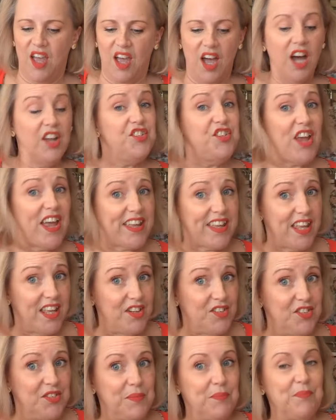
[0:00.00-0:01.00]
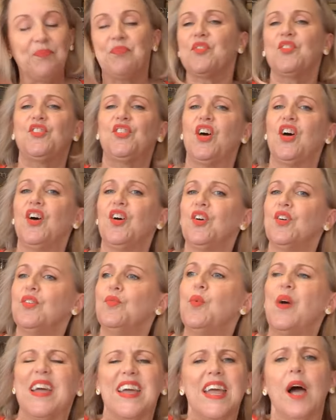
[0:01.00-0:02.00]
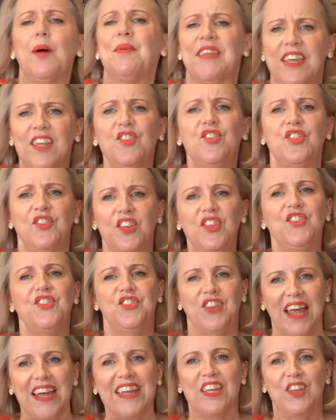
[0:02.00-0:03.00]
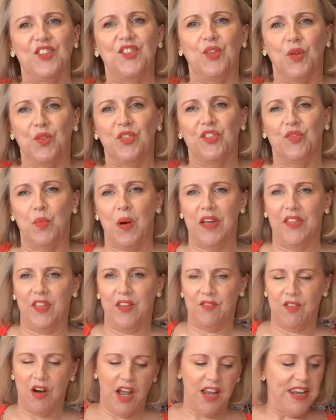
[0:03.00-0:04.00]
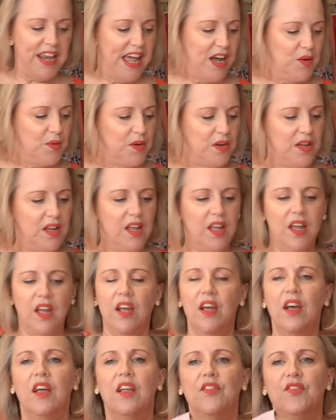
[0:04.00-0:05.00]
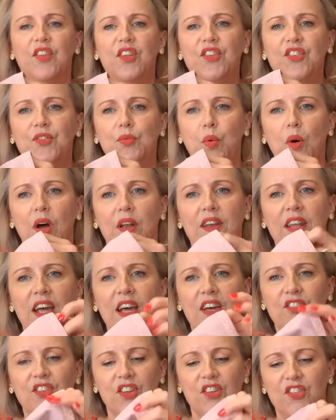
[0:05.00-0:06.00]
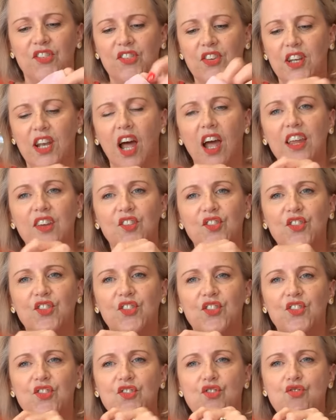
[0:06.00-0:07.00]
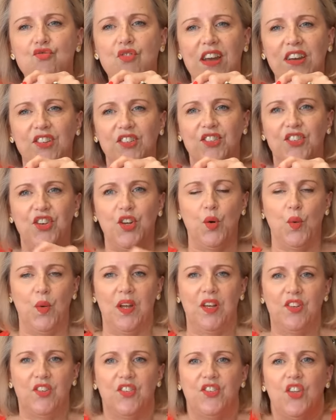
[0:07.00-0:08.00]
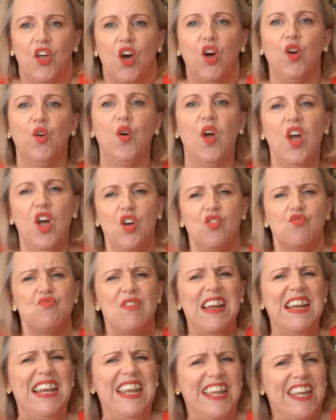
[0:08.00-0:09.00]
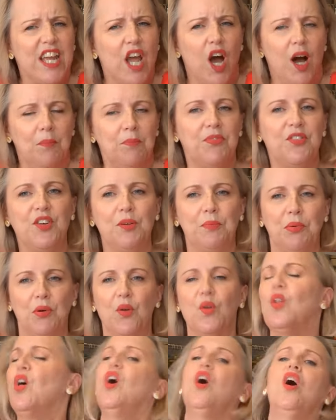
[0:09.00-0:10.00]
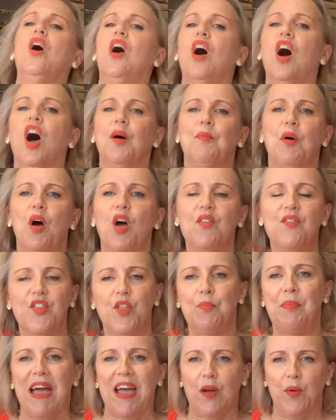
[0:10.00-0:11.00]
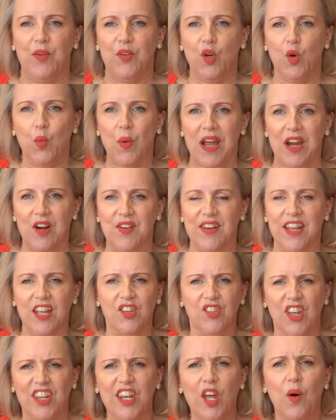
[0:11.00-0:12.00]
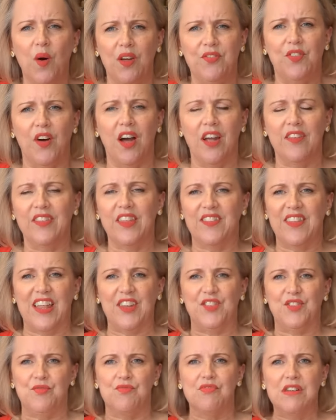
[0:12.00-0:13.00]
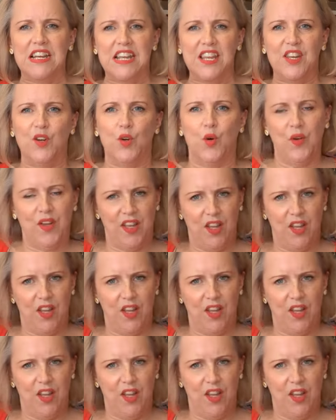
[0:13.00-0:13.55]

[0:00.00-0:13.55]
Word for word: A jacket. So we're coming into this jacket sort of weather right now. This one has a slight stretch to it, so really comfortable um, over the back when you're wearing it, because I know I find that that's really annoying.